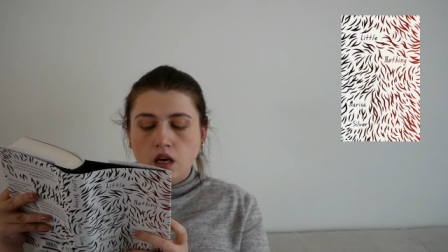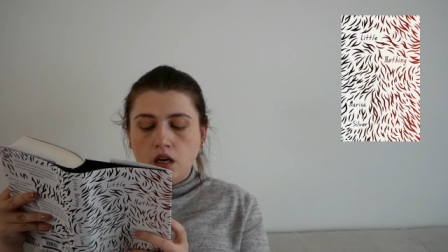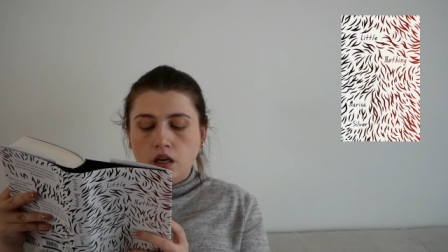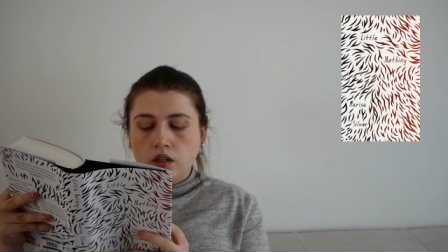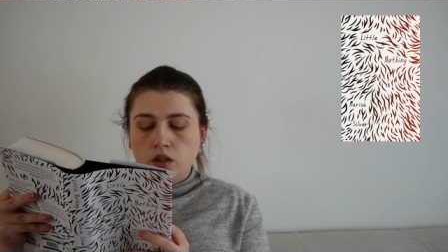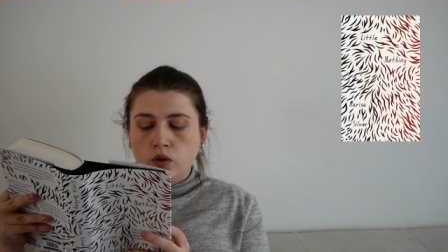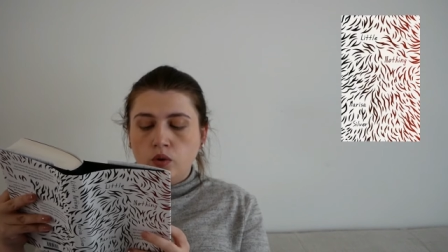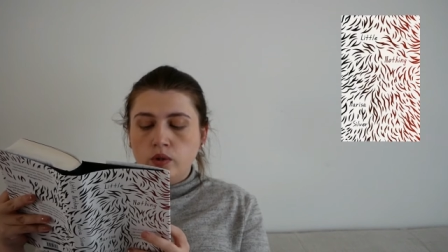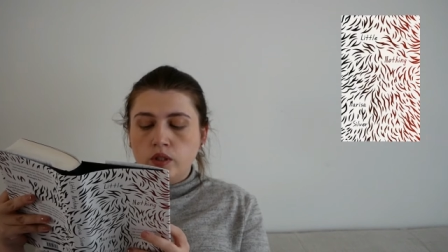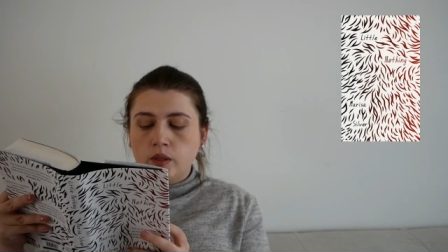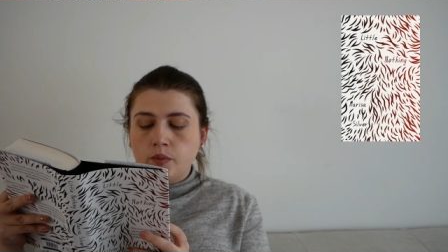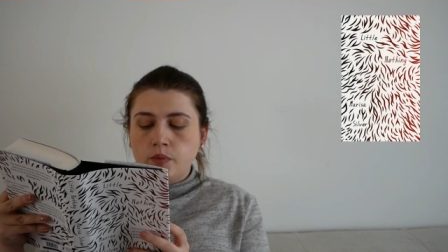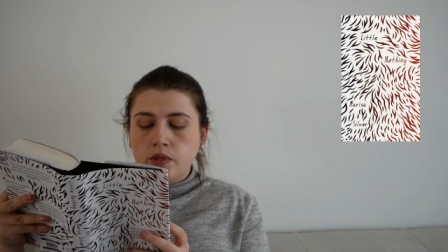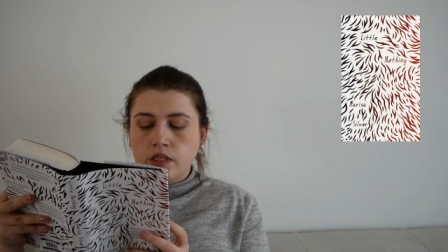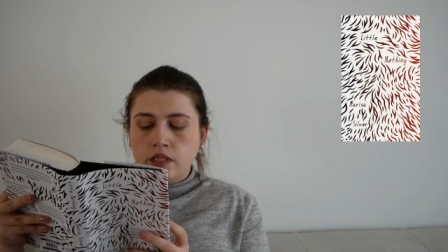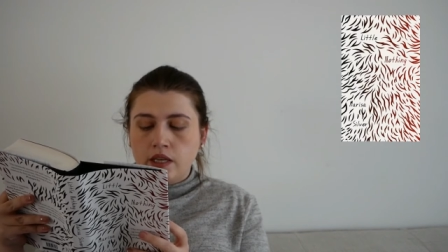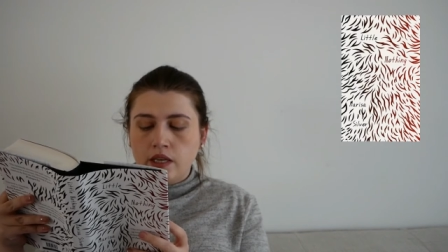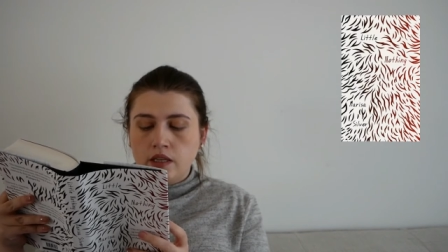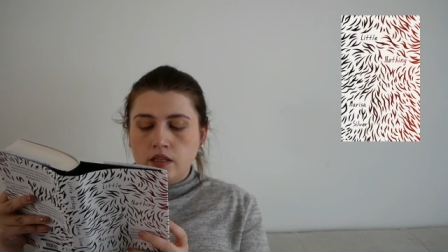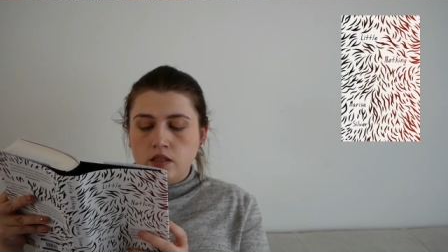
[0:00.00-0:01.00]
and who is
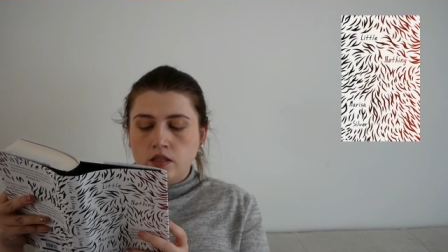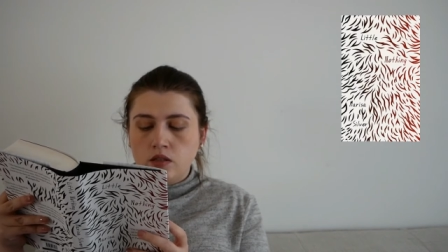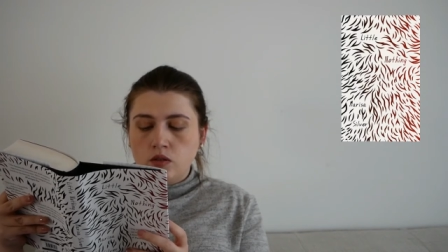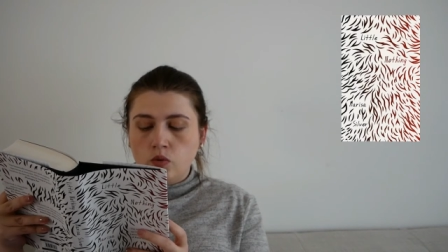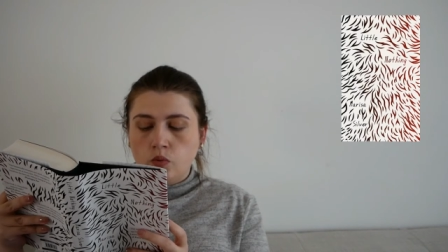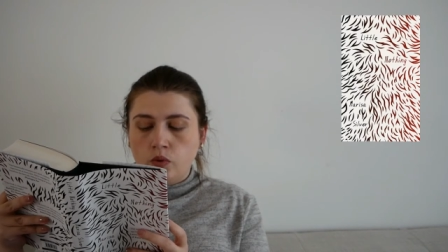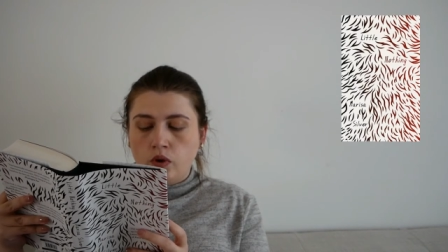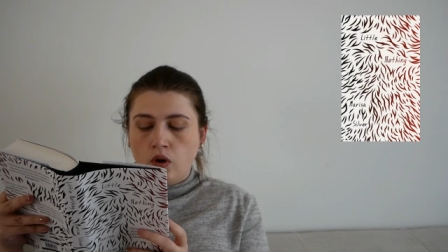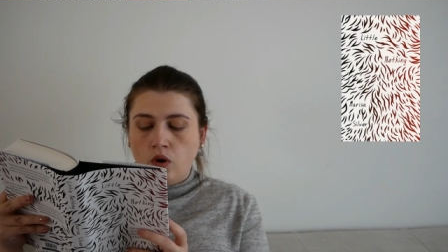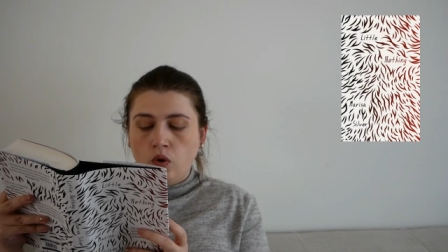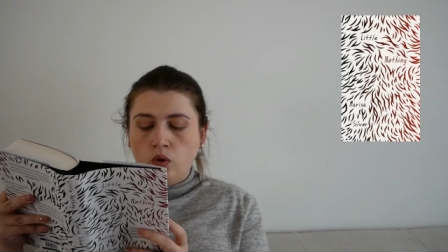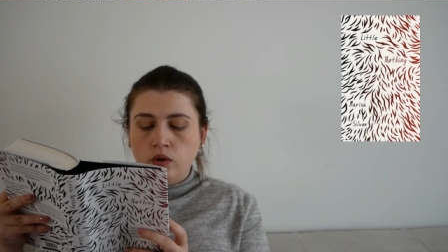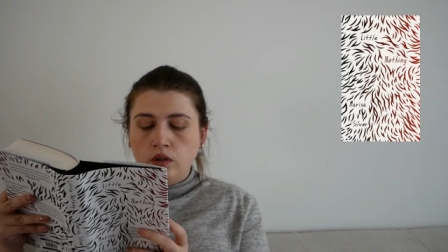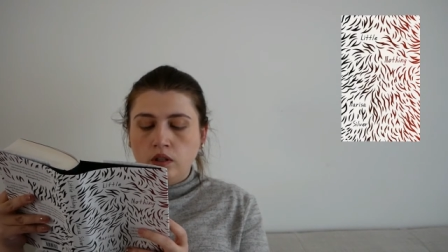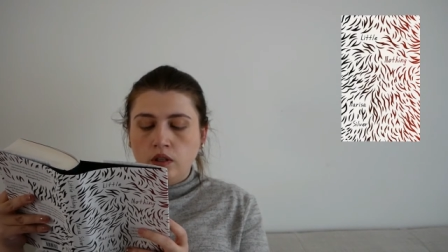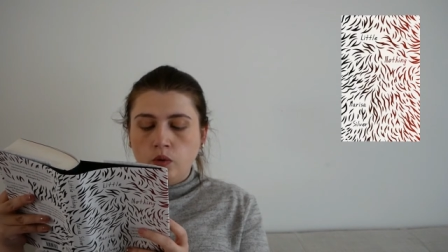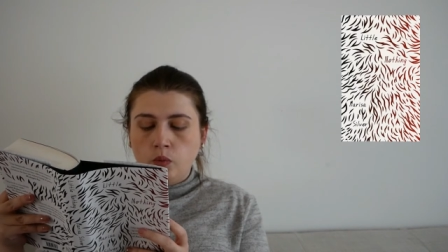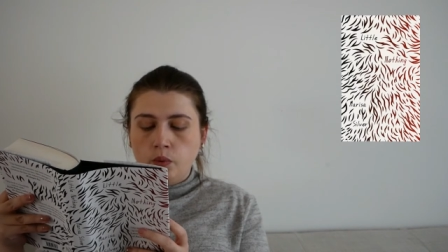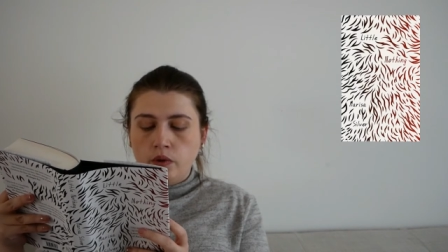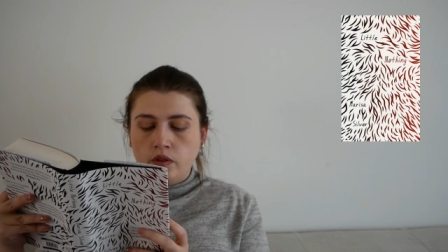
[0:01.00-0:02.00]
obsessed
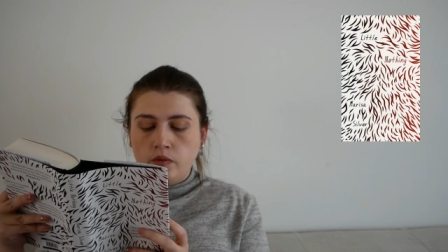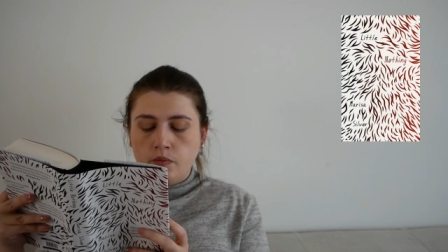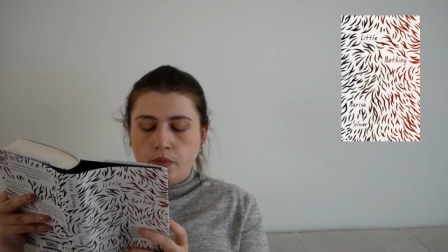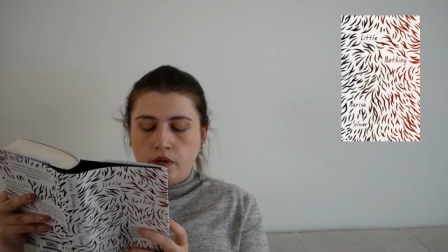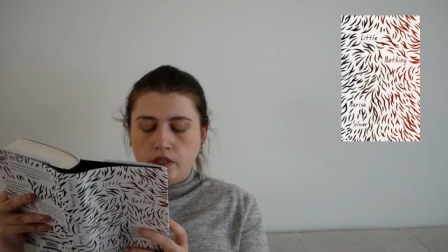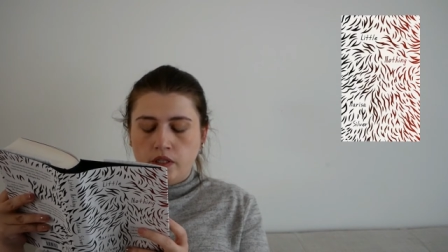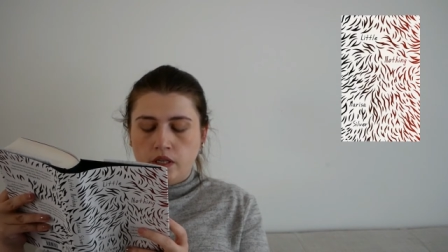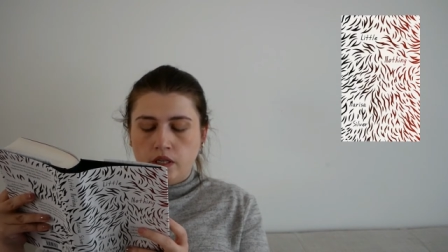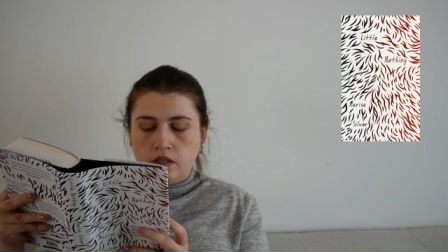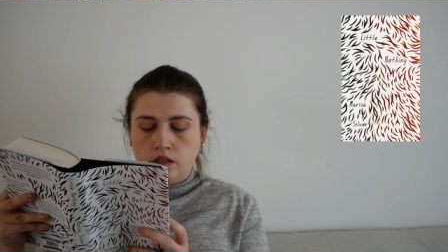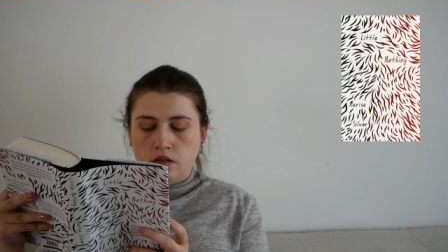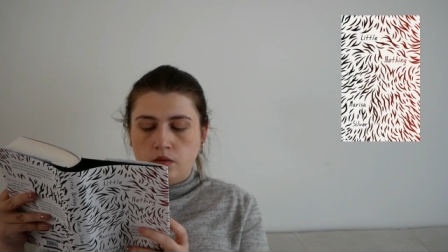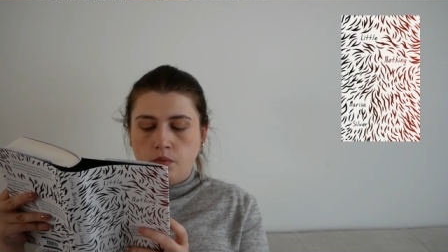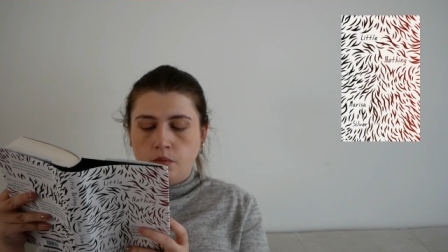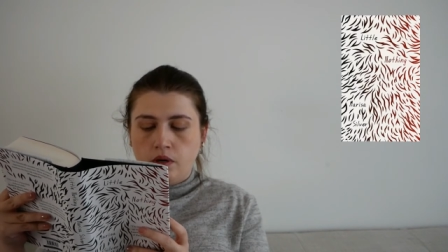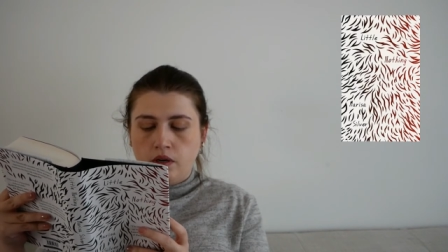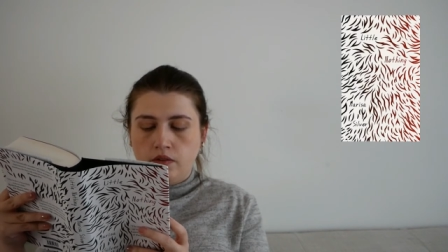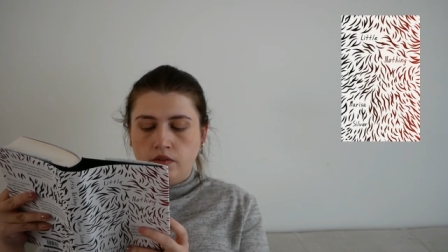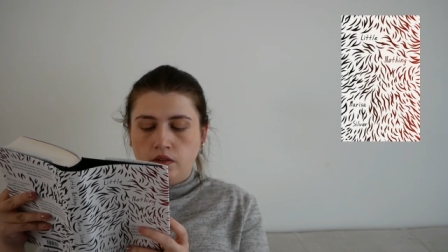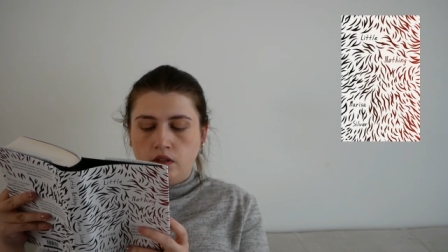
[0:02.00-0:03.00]
only with protecting
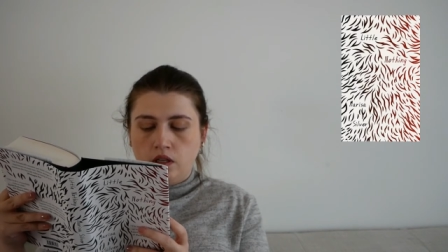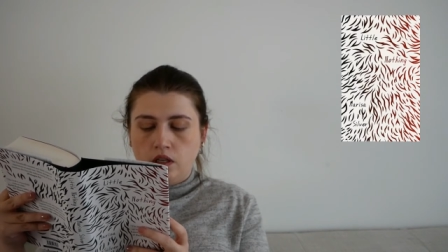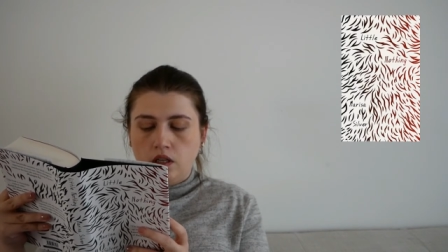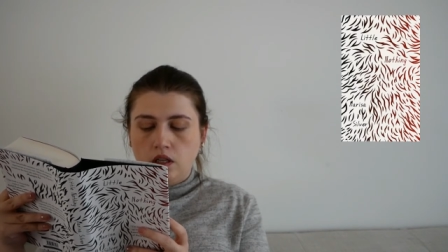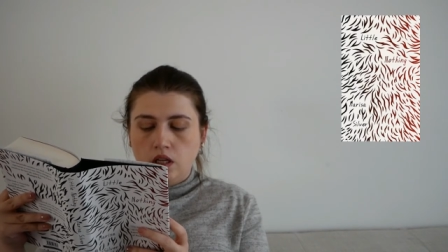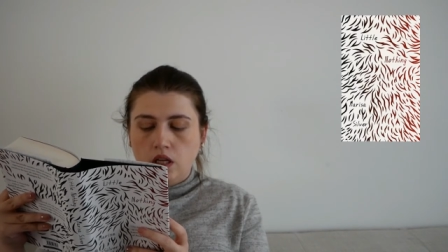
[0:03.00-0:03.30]
Pavla.